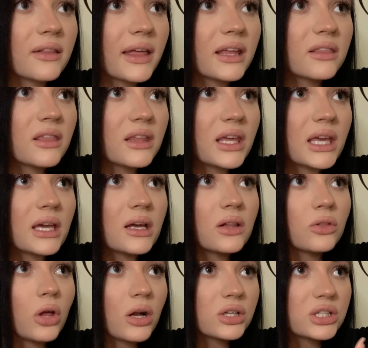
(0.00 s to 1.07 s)
Like, the
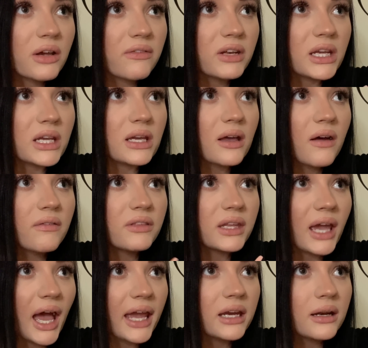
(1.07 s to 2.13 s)
longevity of the
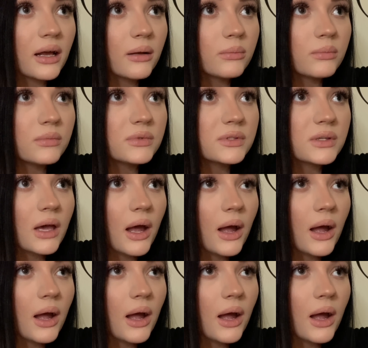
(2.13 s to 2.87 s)
items